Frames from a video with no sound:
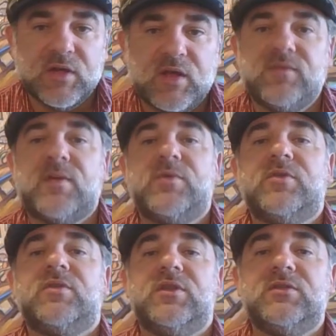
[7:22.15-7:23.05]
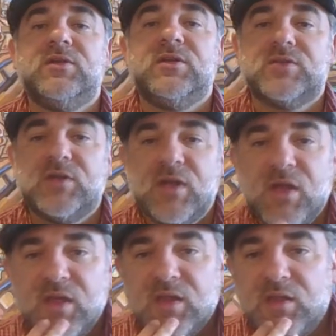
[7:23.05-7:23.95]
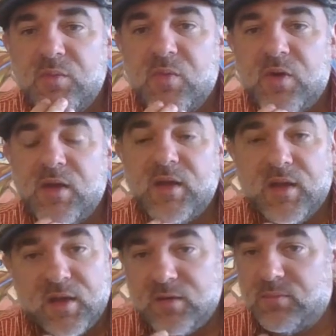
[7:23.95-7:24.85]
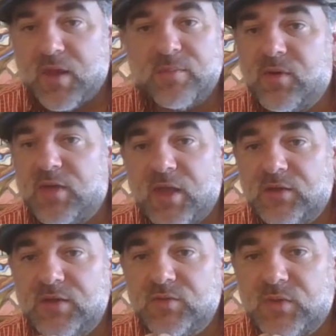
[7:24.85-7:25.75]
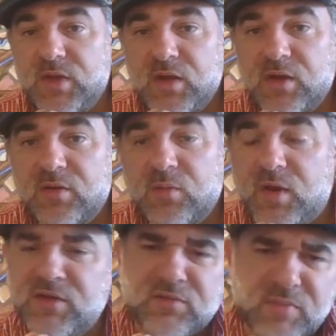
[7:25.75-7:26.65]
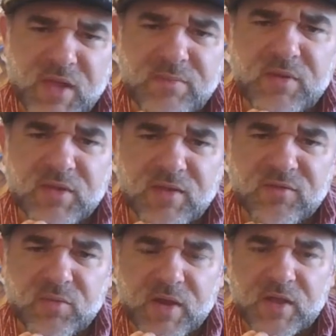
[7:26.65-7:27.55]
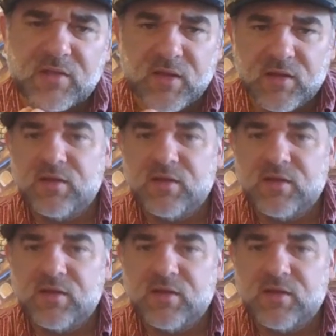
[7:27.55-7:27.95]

And if that person is teaching, then and a black belt can't teach what they are, why does a black belt have a rank that